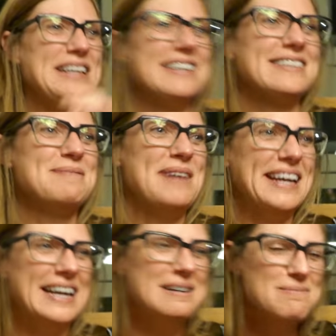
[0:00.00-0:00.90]
mean, does it make
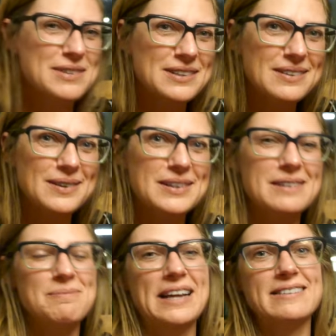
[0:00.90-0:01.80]
him toot, or does it
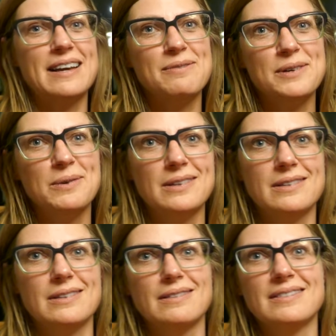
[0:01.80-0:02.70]
makes everyone
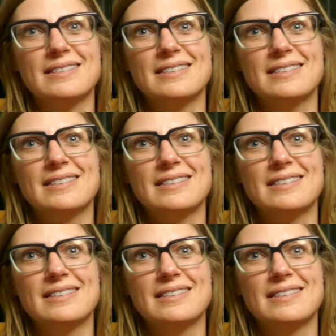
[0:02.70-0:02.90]
toot?